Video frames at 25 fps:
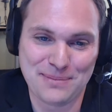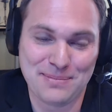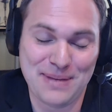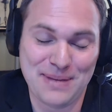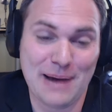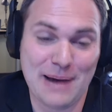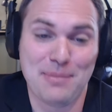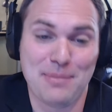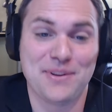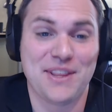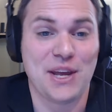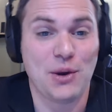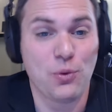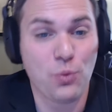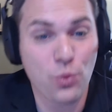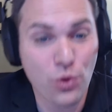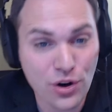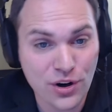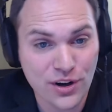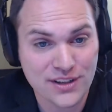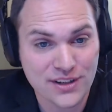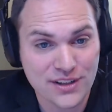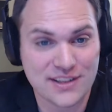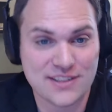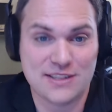bad, but they
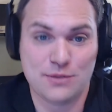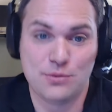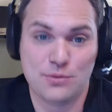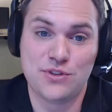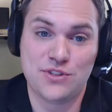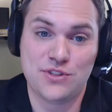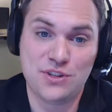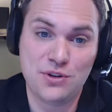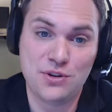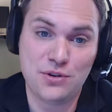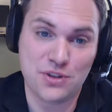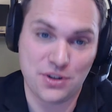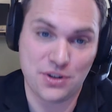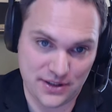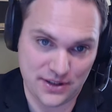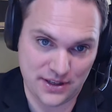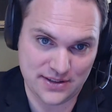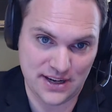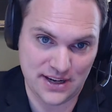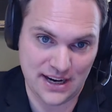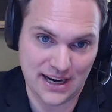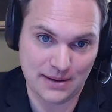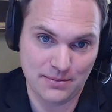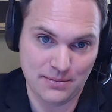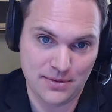worked because it was new during the
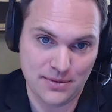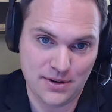time.